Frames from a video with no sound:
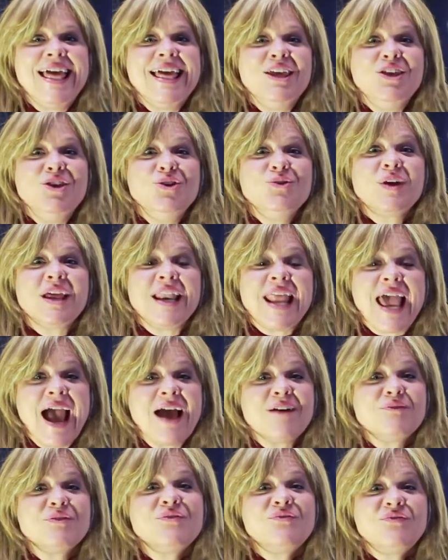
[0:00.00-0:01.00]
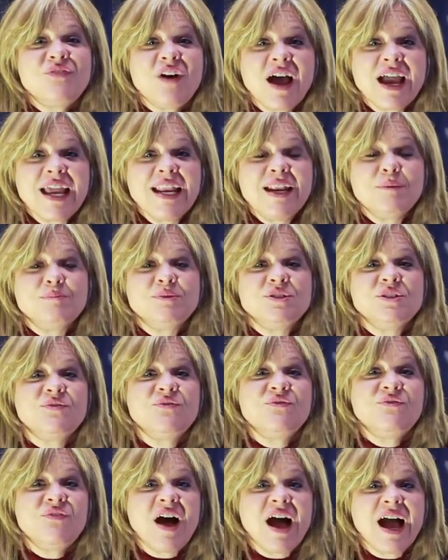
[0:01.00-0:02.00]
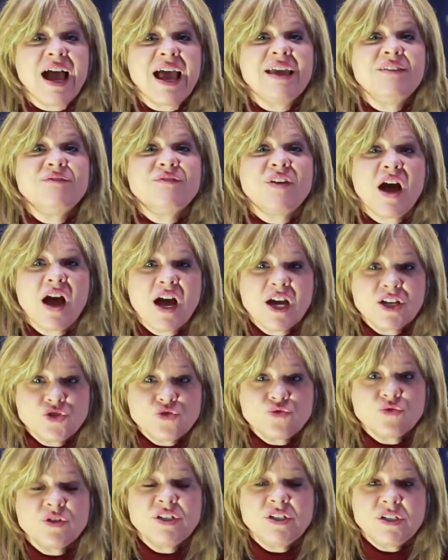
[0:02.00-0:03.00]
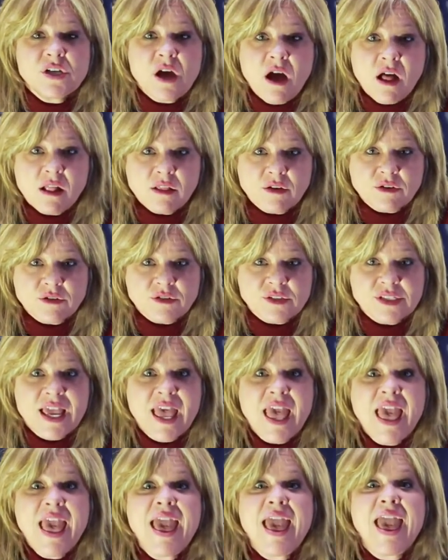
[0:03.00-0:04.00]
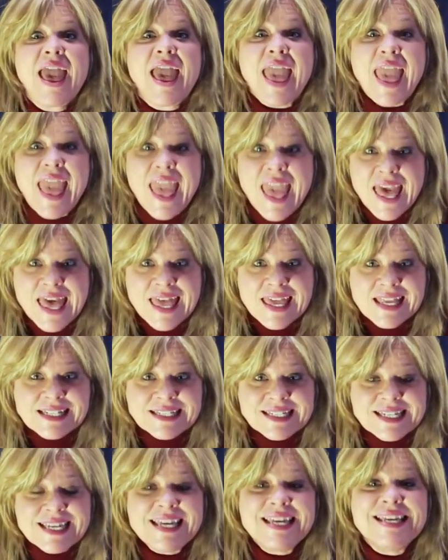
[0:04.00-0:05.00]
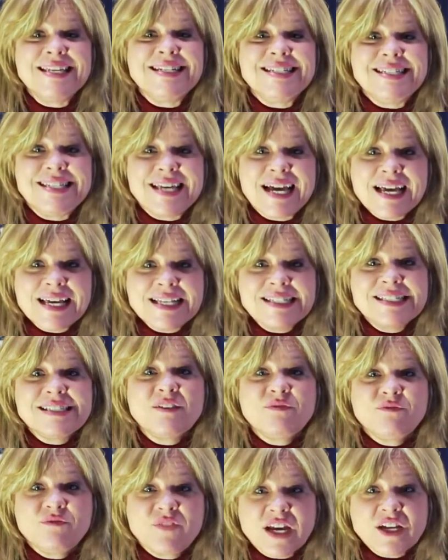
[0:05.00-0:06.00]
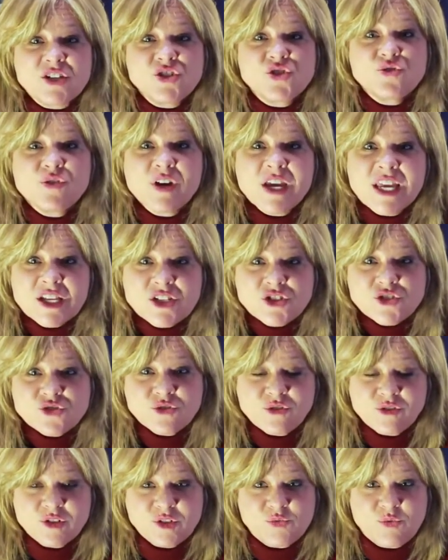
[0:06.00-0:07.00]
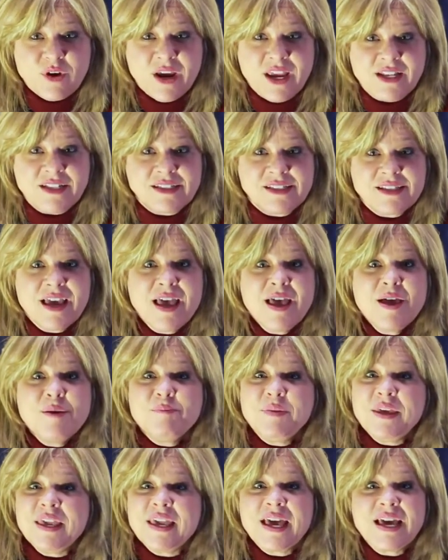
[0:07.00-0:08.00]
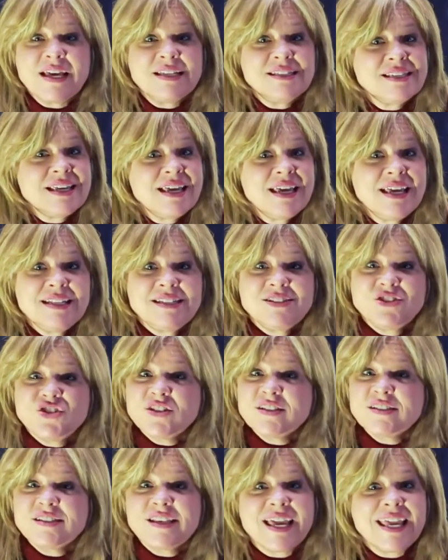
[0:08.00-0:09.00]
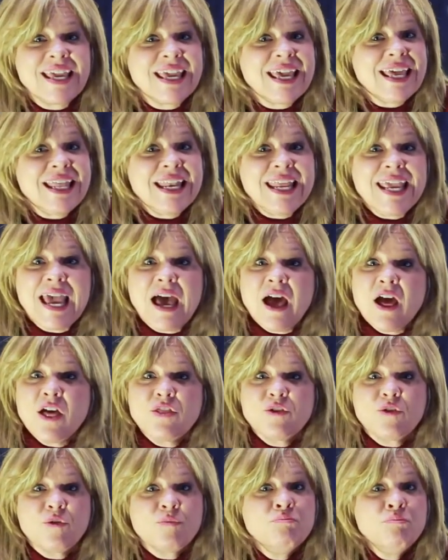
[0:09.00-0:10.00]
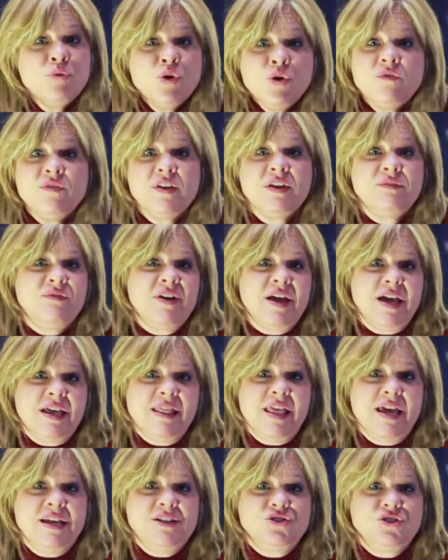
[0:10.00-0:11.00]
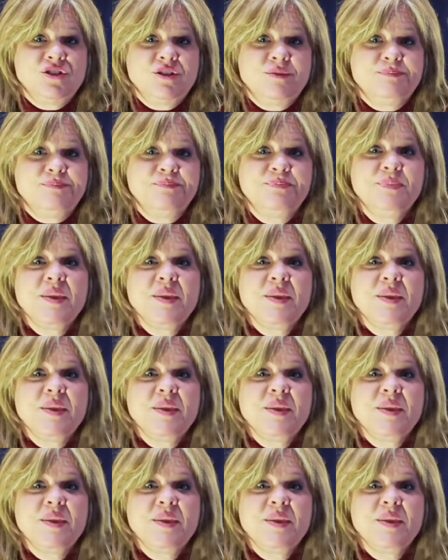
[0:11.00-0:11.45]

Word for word: you can have a fine up to $500. And it does affect your insurance rates because it's just like any other moving violation.